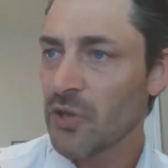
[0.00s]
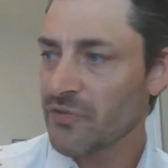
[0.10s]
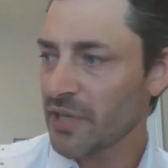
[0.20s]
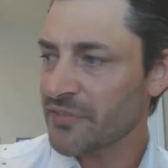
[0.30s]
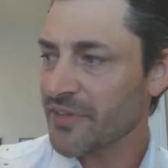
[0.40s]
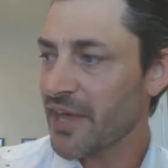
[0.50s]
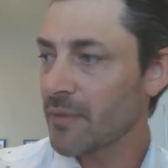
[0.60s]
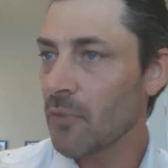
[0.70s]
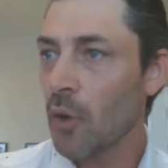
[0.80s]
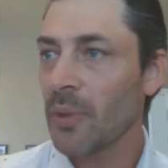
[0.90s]
So let's take a
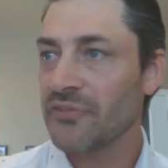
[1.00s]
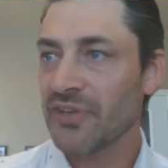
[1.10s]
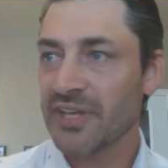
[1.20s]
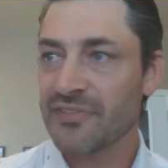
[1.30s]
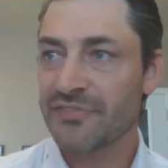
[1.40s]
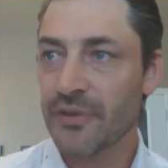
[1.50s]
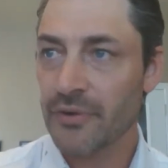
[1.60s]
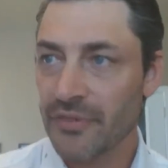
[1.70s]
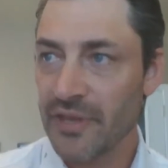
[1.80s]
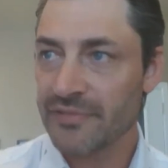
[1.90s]
moment to consider
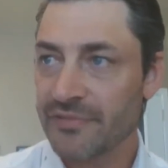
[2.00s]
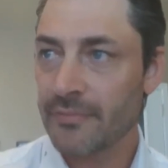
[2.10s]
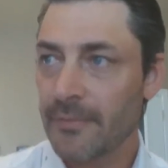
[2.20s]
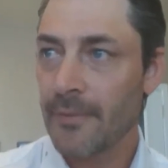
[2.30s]
this.